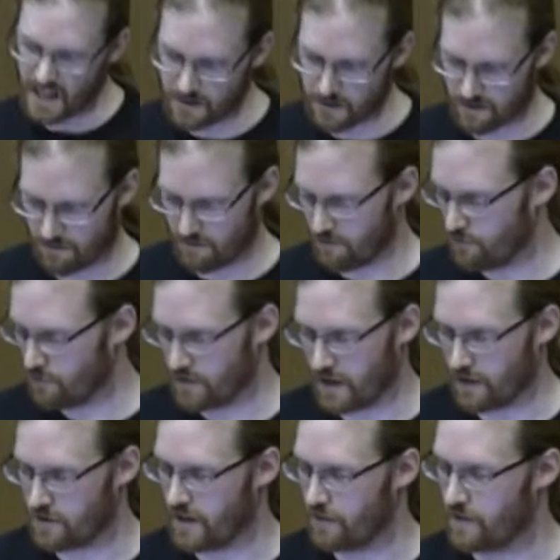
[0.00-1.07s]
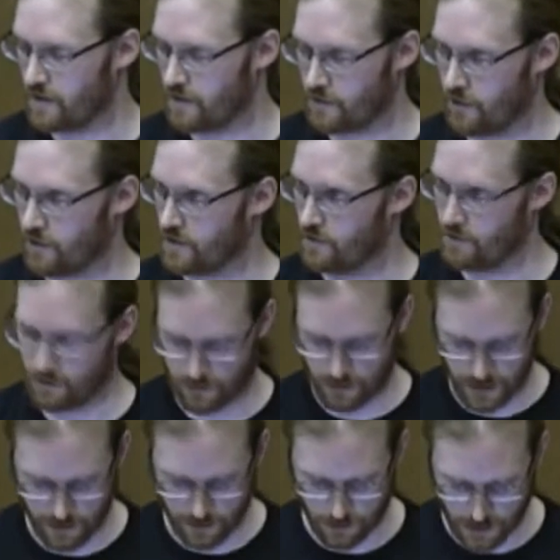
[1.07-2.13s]
it's without having a clock, you don't
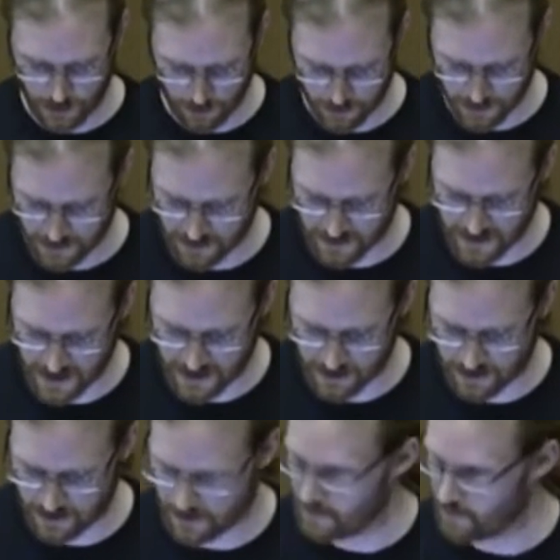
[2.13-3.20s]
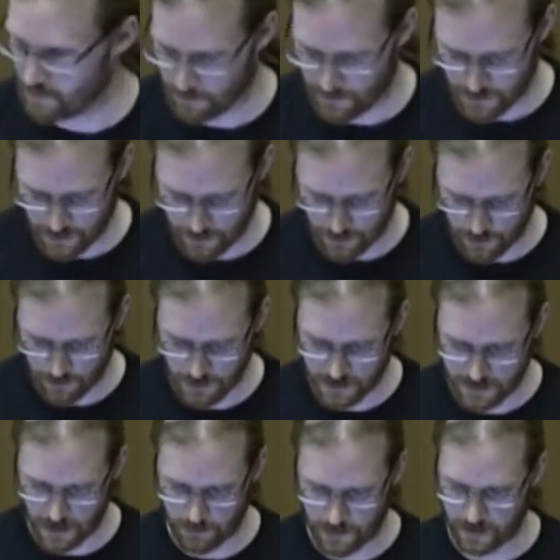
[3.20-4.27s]
really know how long is a second. You
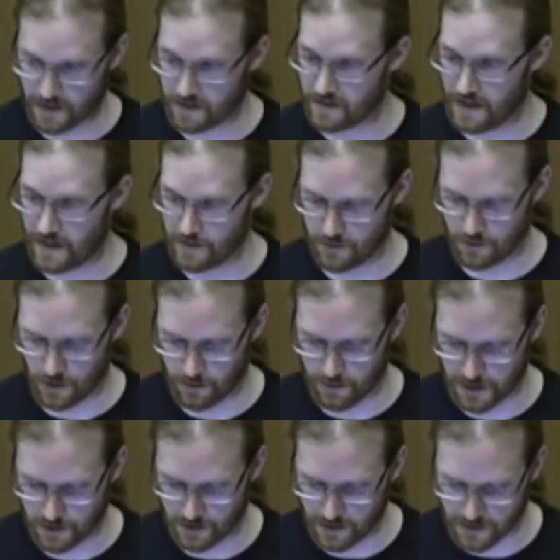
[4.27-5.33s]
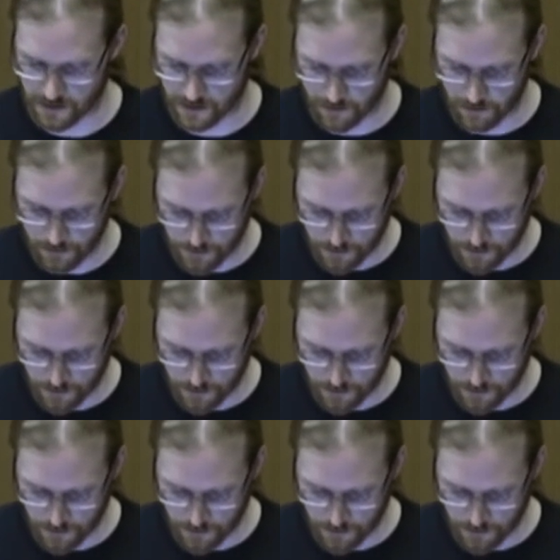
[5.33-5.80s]
need something that tells you how much it is.